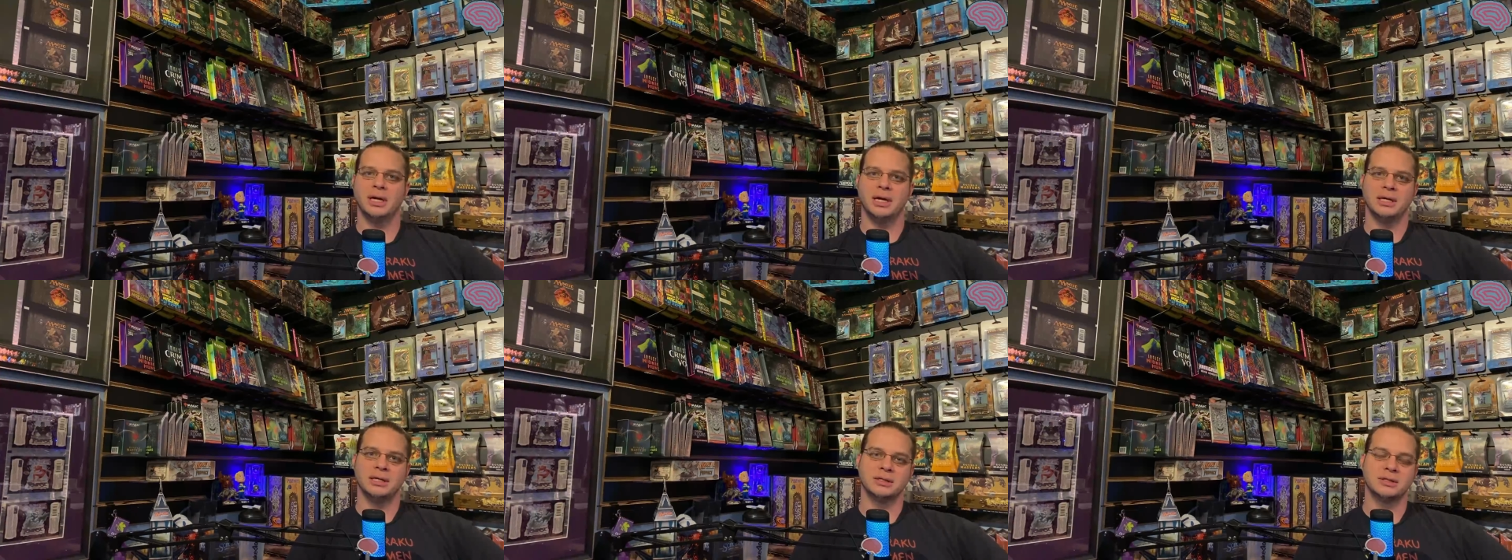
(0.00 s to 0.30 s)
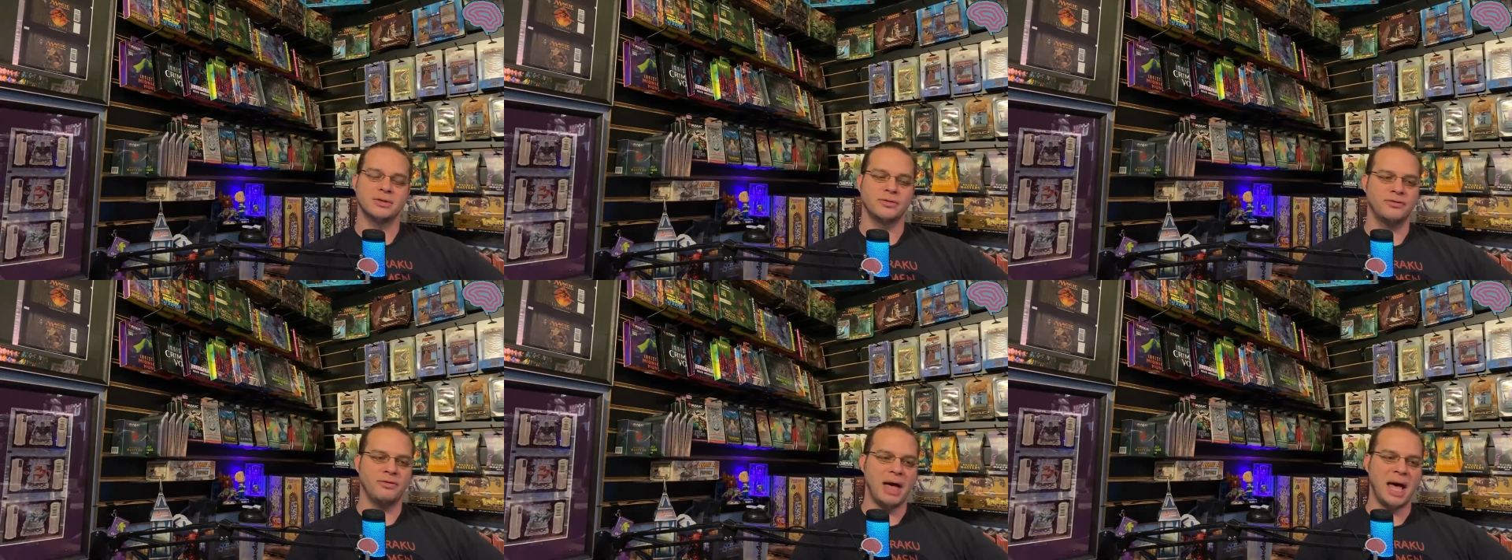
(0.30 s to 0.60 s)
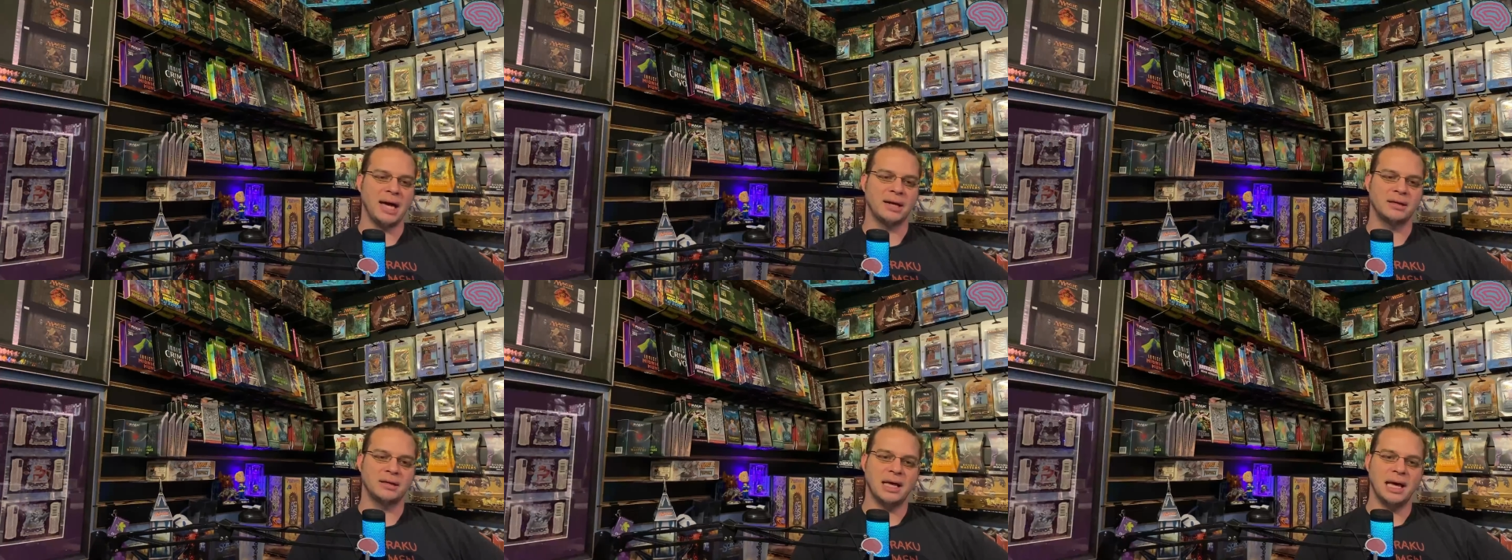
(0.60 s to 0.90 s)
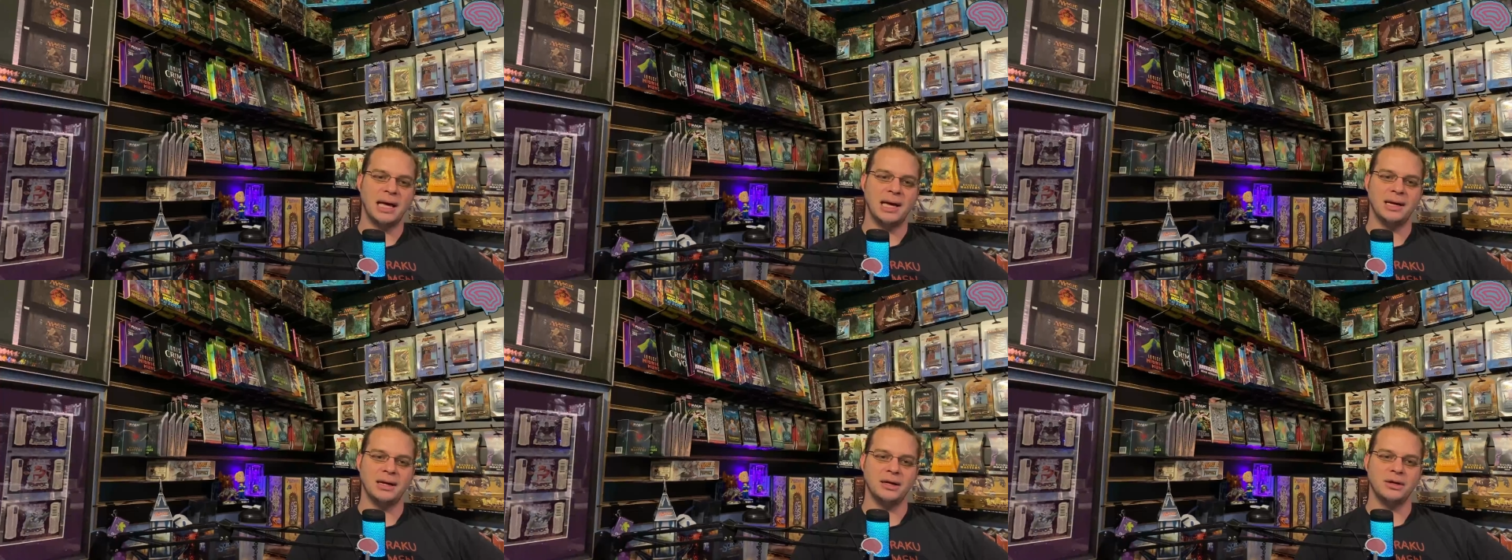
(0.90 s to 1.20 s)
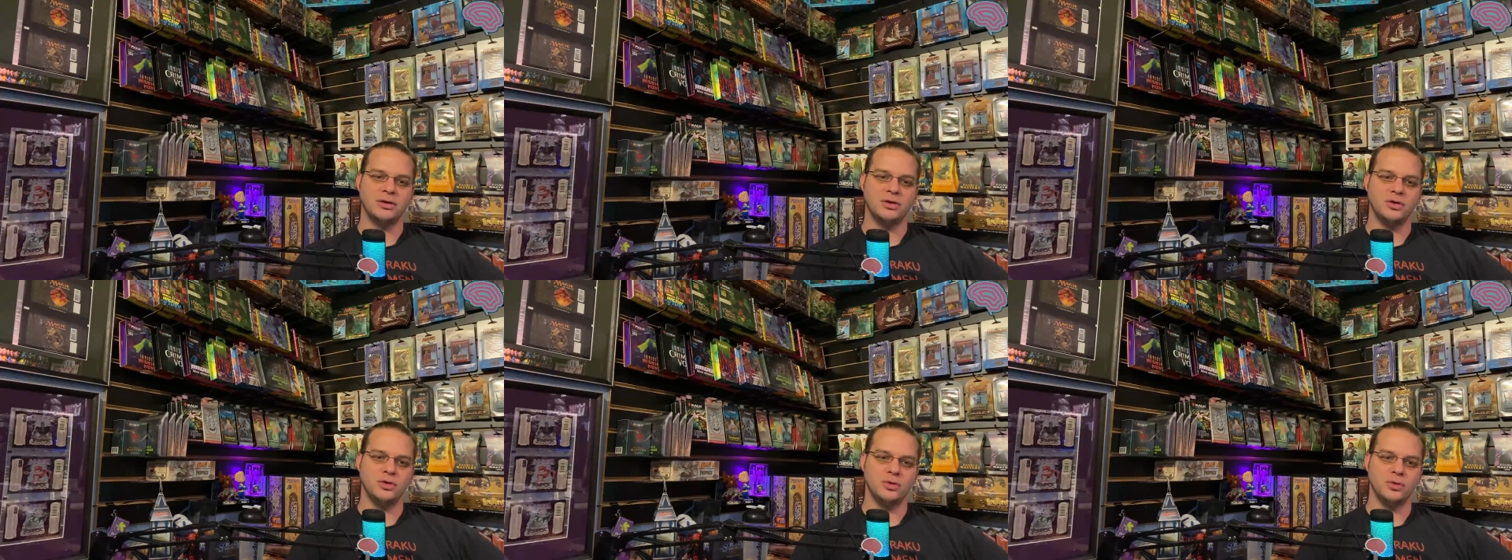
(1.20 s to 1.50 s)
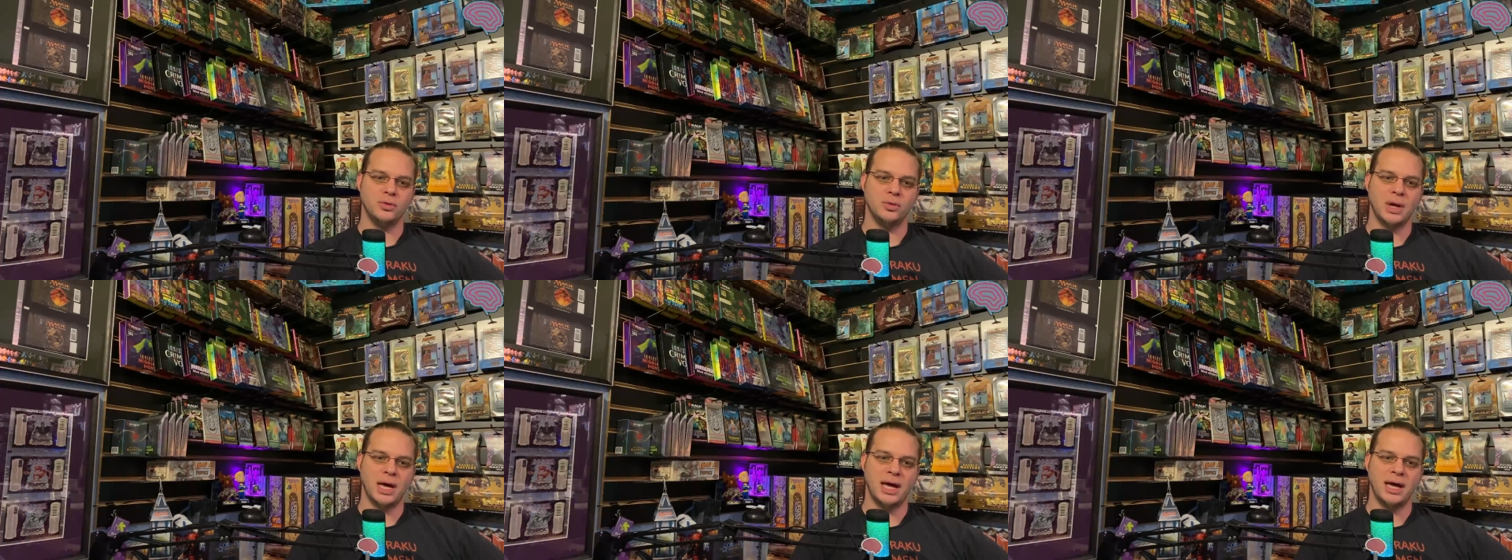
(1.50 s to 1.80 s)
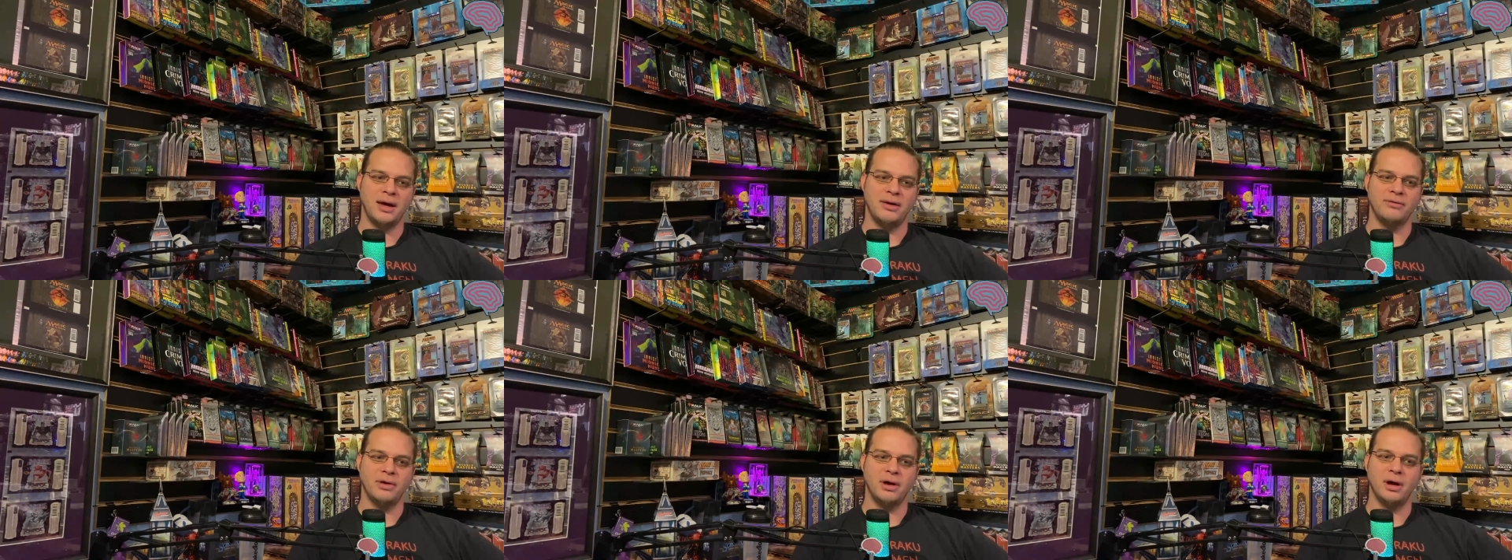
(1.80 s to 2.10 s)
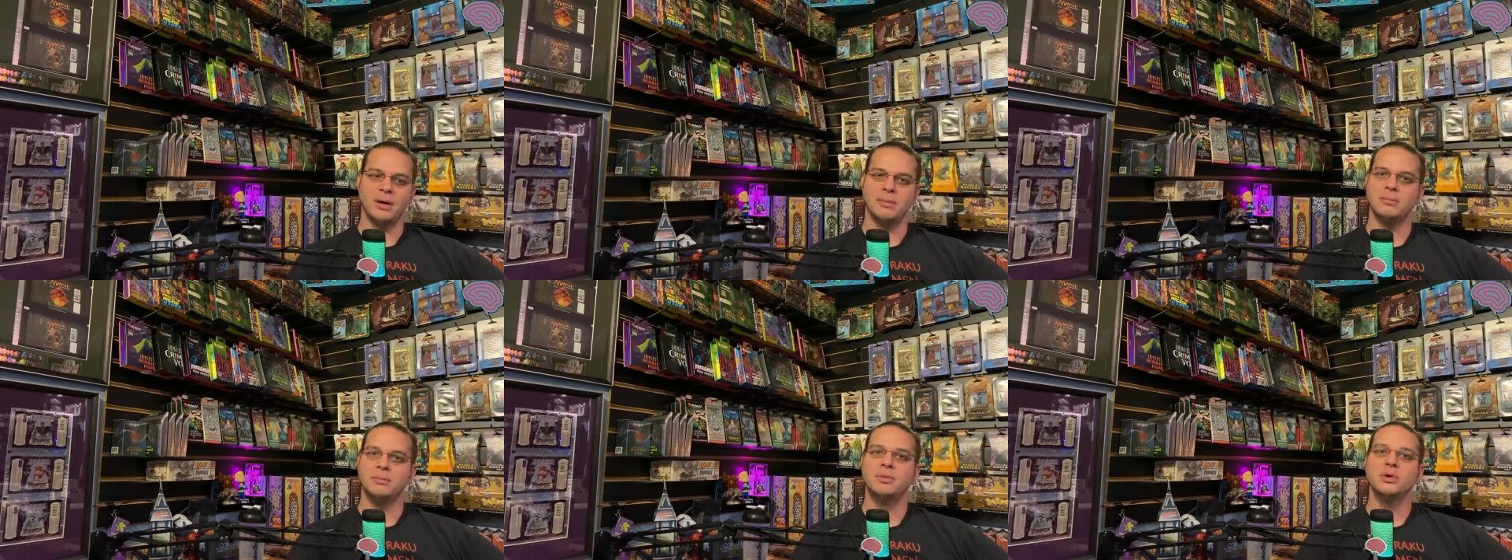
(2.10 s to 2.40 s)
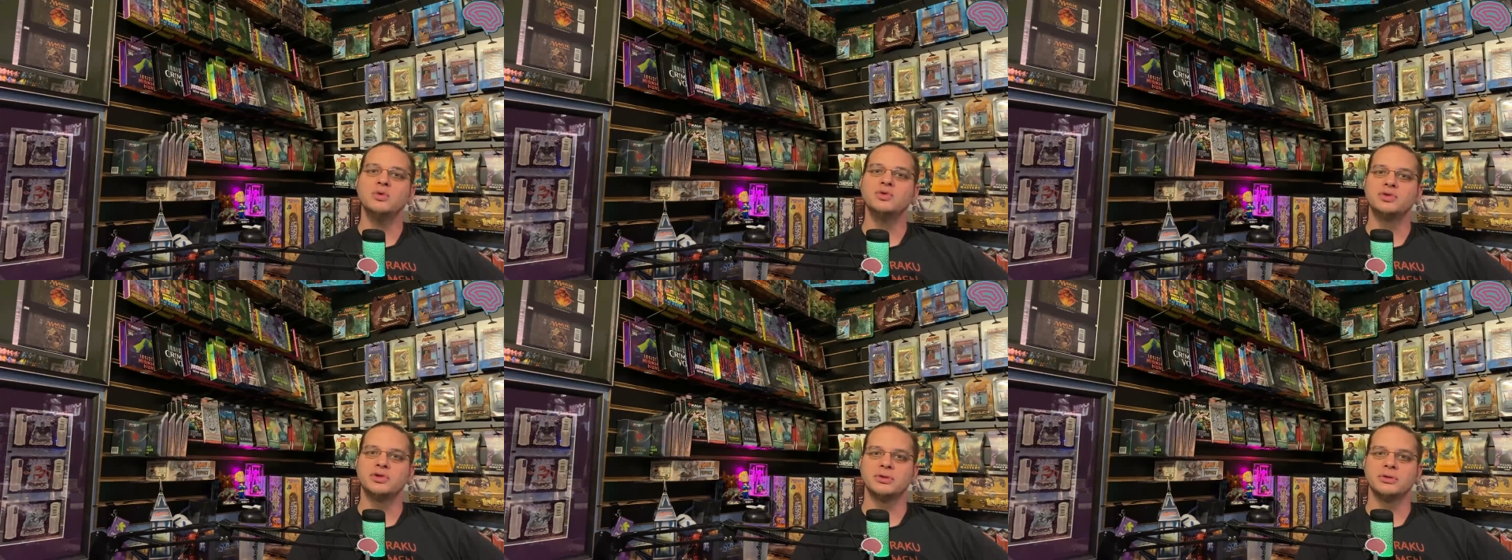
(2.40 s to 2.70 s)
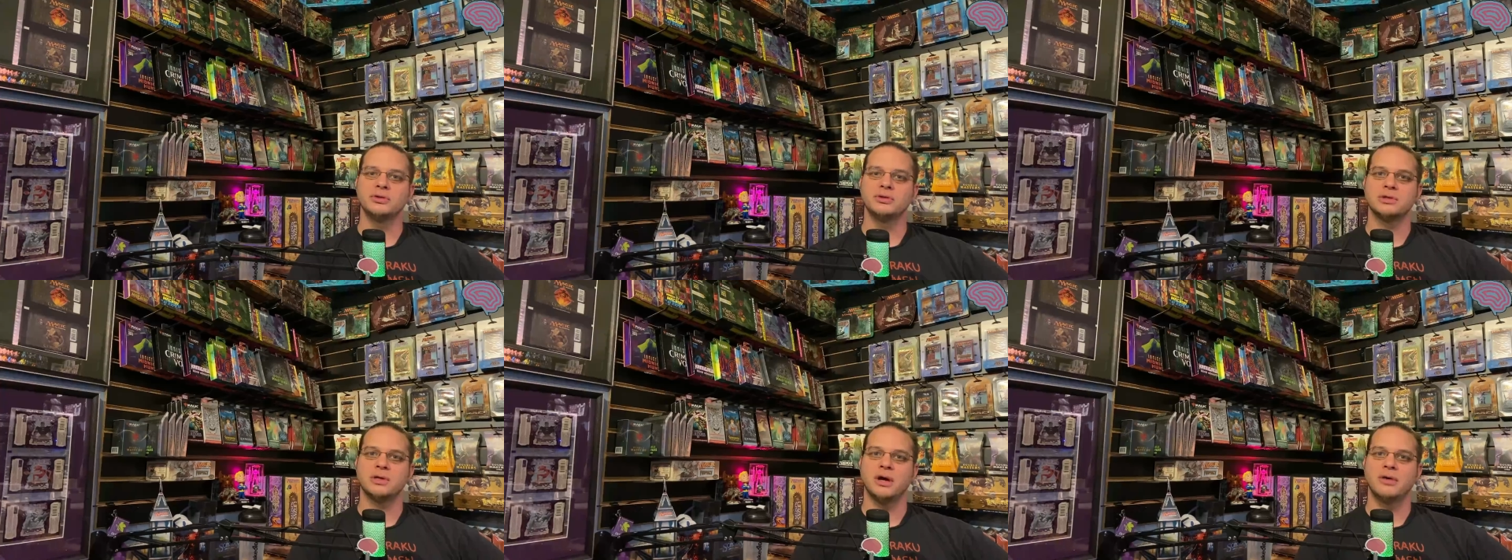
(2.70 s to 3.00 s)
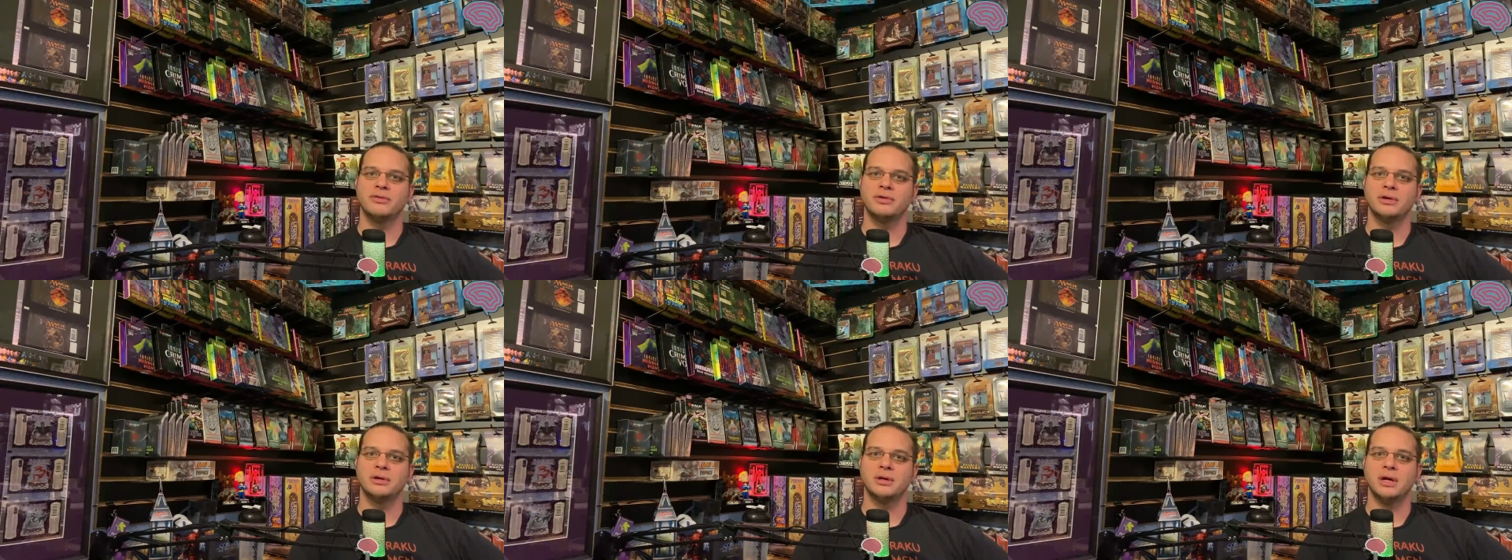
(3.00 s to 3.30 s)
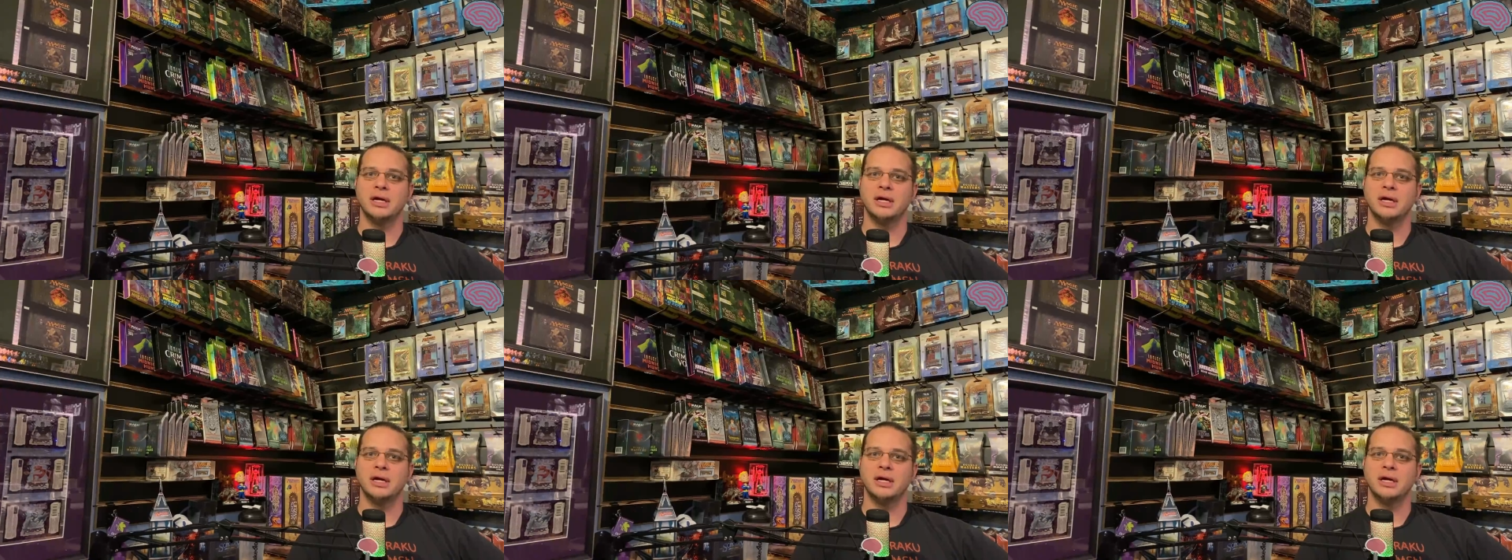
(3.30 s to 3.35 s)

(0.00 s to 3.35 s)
is the fact that you have boosters of it,